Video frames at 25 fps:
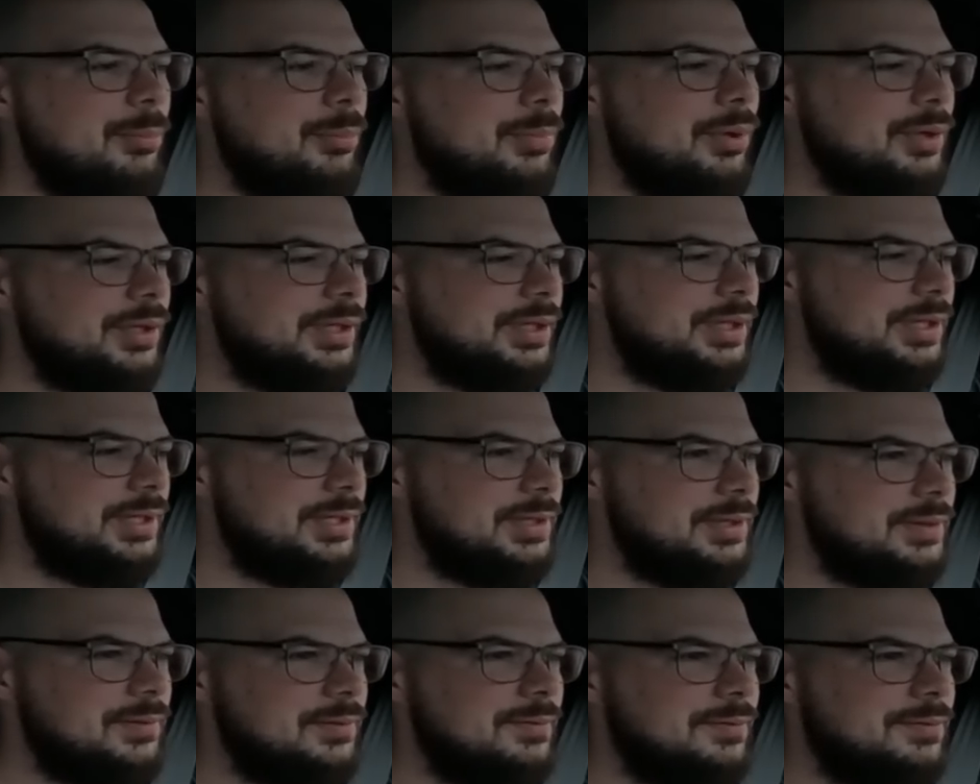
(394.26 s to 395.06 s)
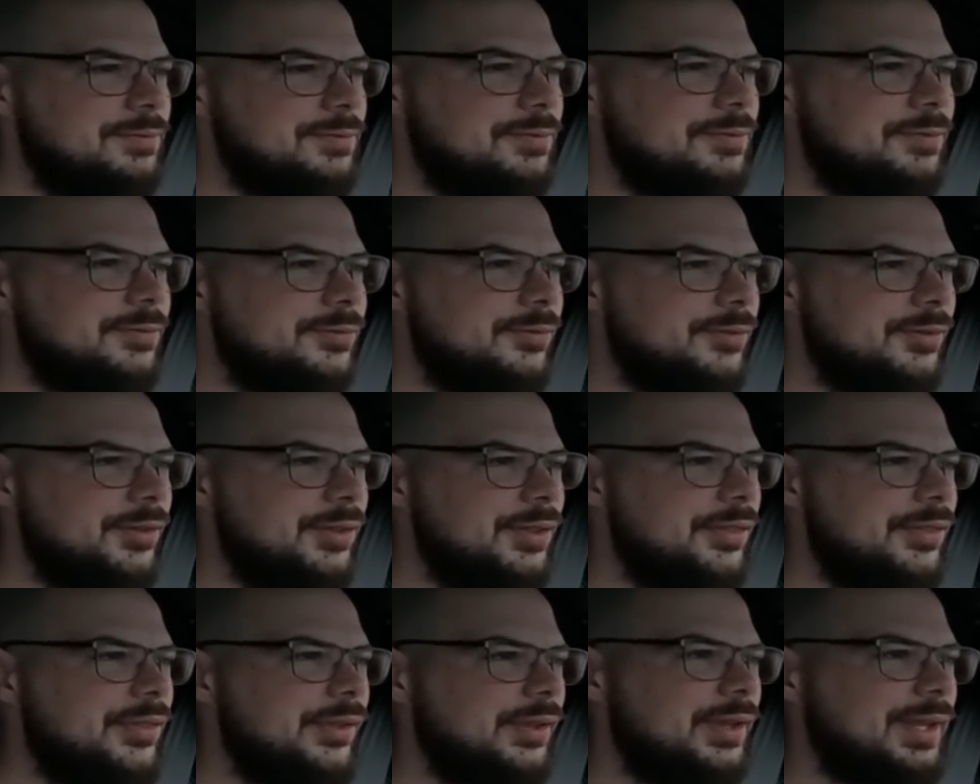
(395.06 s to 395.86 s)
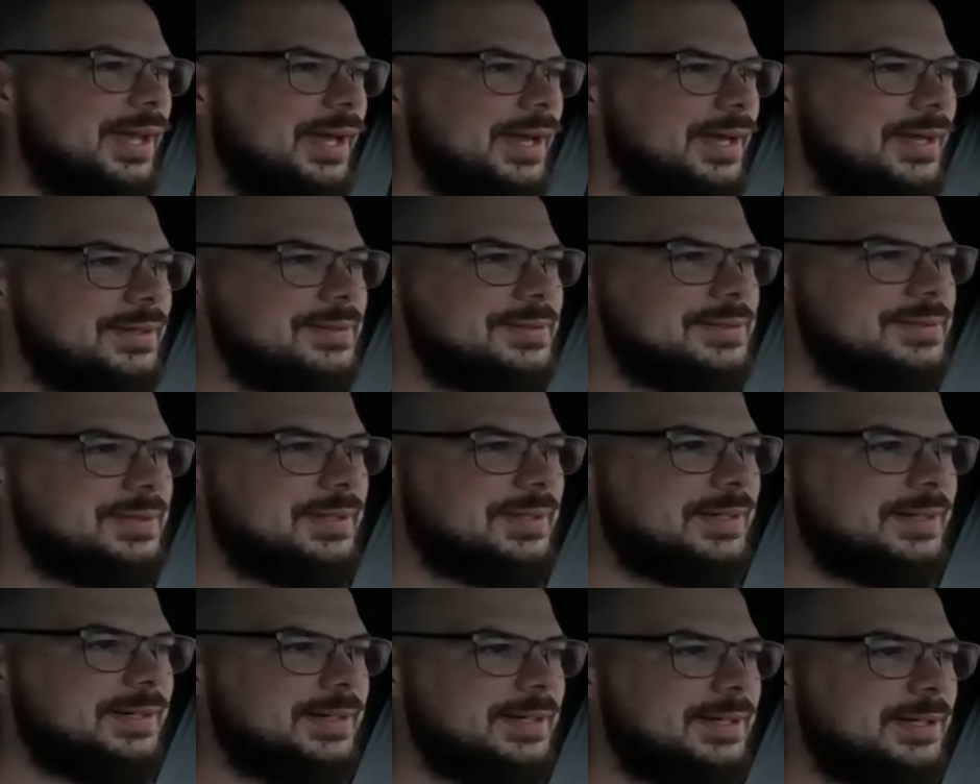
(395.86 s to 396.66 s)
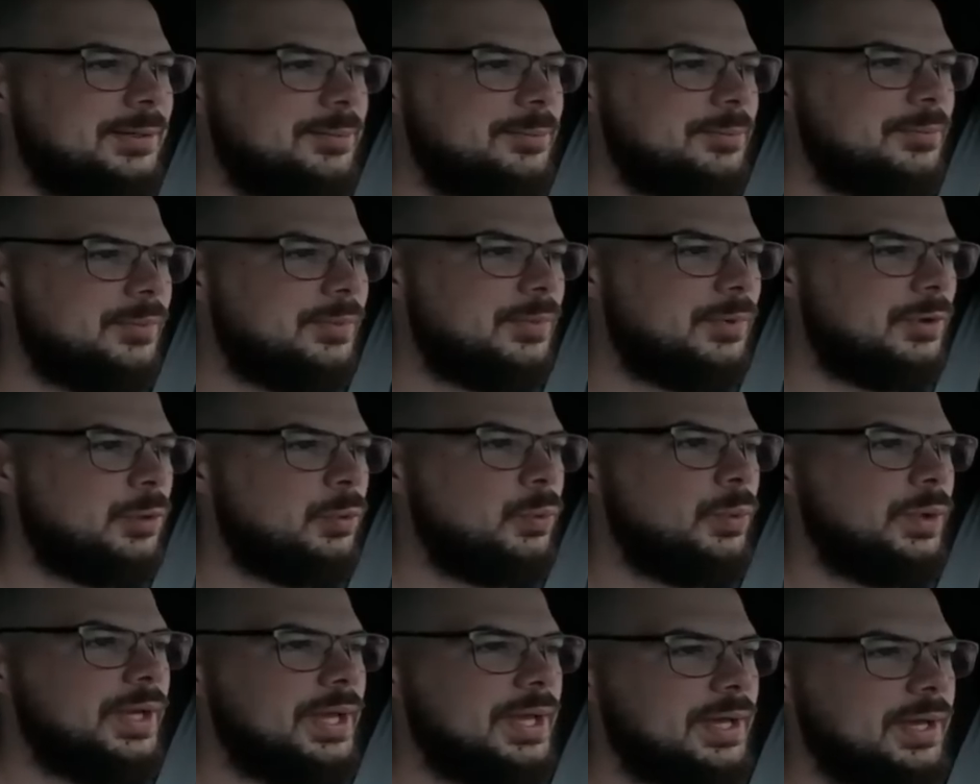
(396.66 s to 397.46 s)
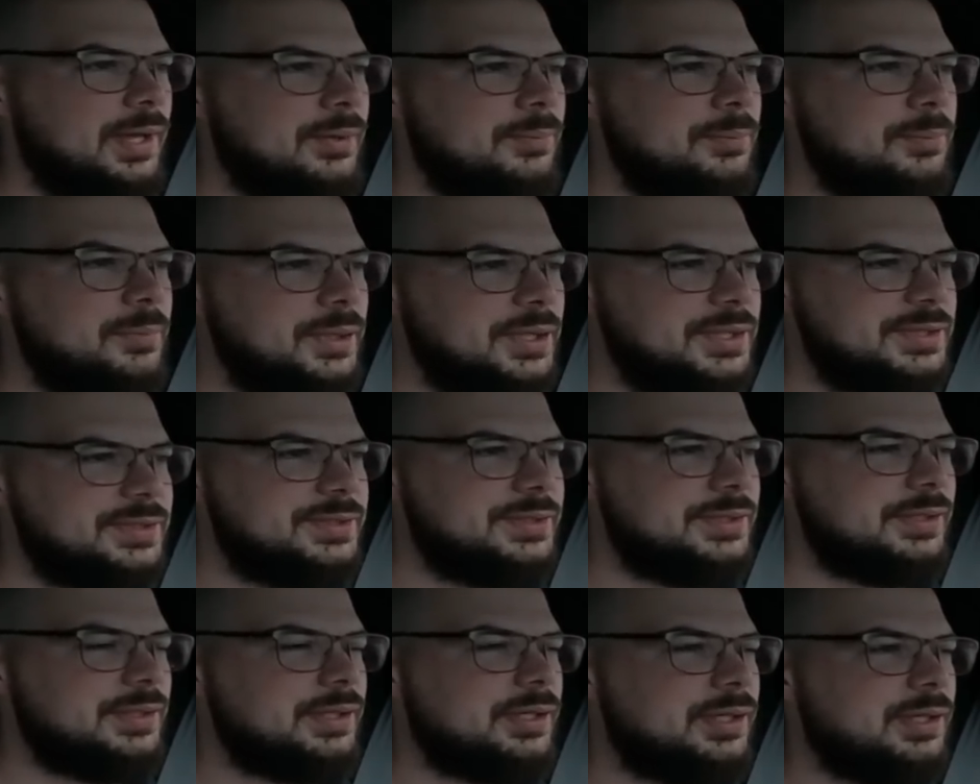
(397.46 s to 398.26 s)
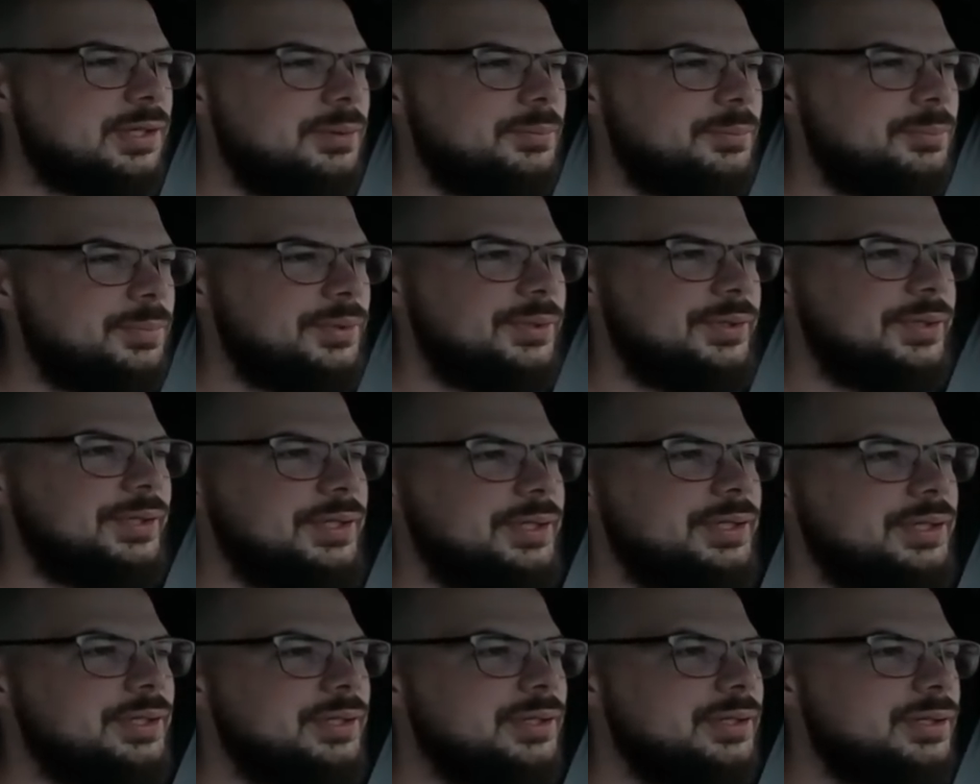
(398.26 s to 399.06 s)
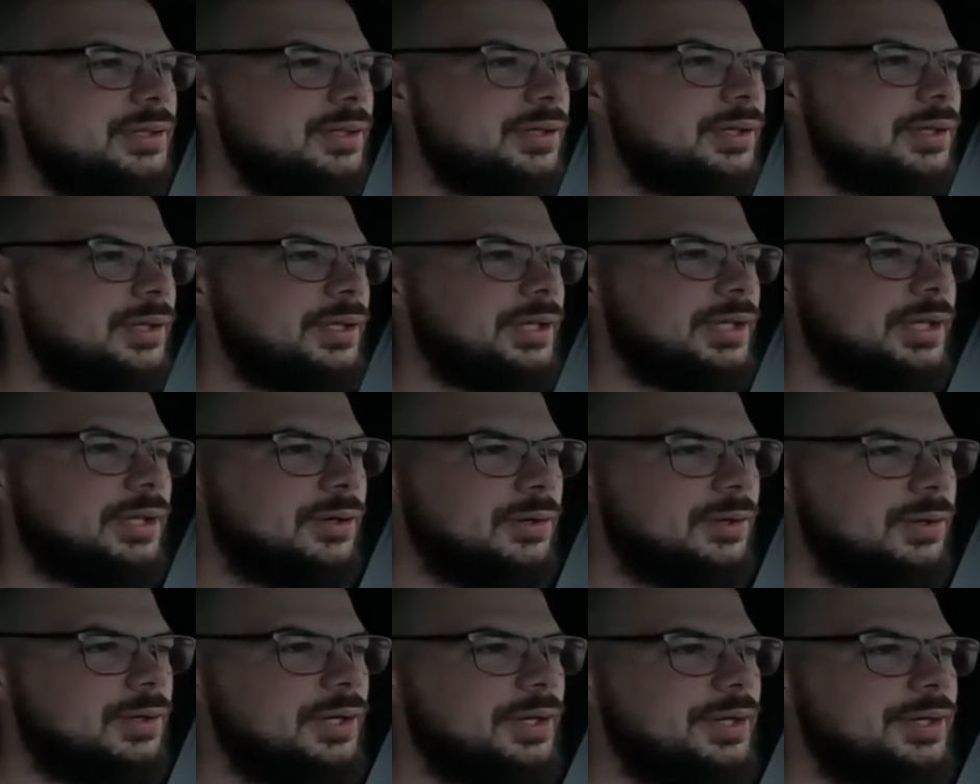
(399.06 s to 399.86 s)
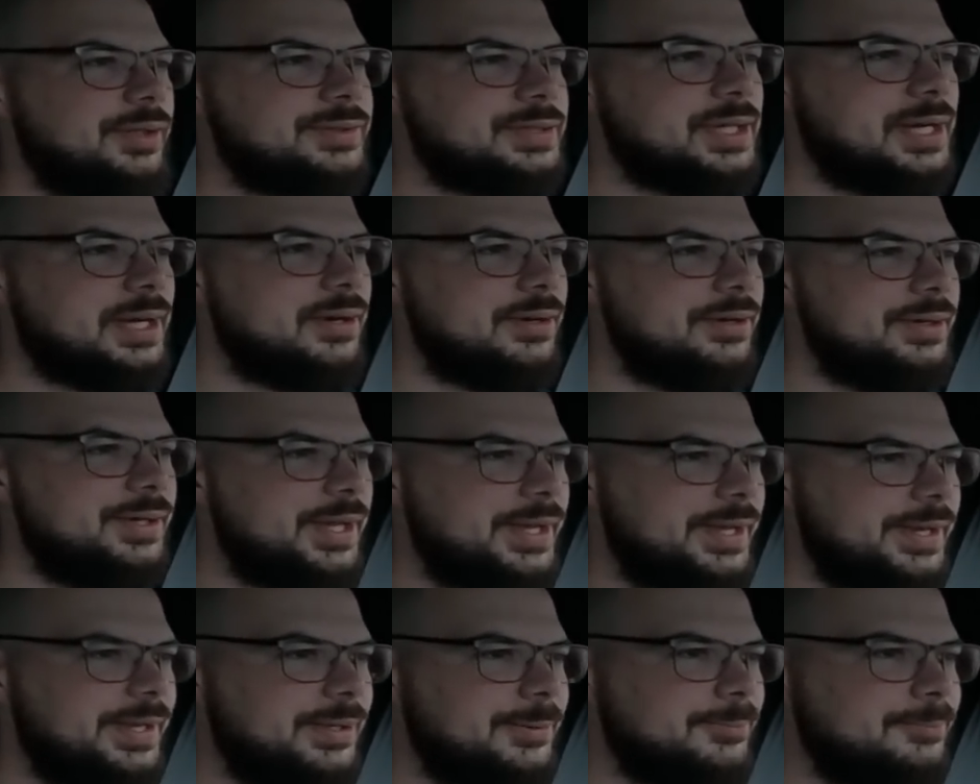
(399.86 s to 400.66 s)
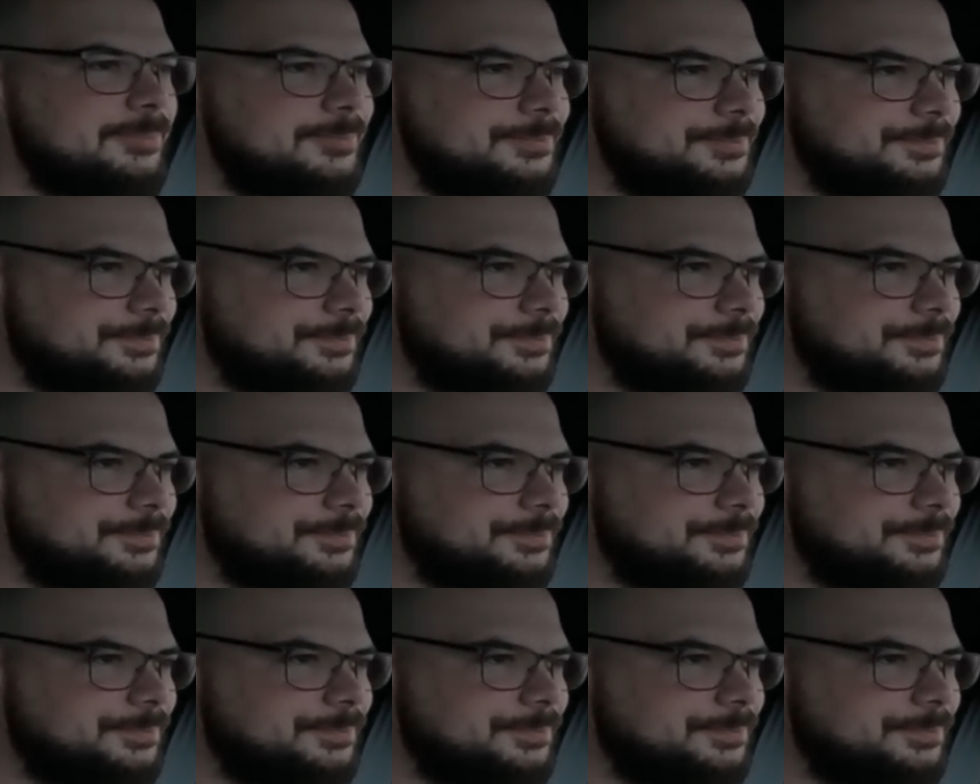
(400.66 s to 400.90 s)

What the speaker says: believe the last time we had missed a complete, like an entire day.